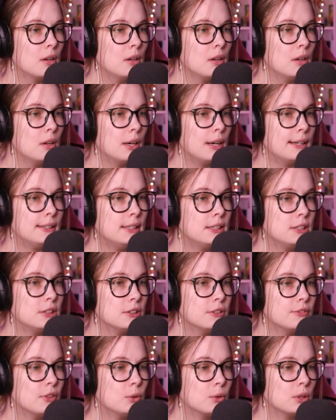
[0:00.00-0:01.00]
I need
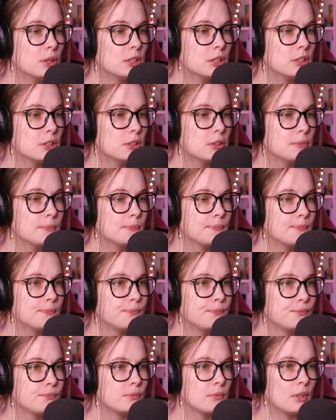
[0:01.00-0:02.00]
to focus.
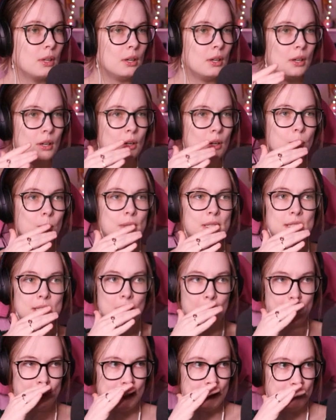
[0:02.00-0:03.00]
What is
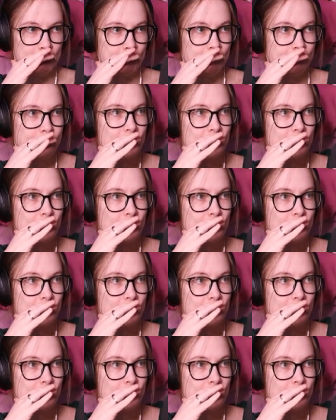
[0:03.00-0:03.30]
happening?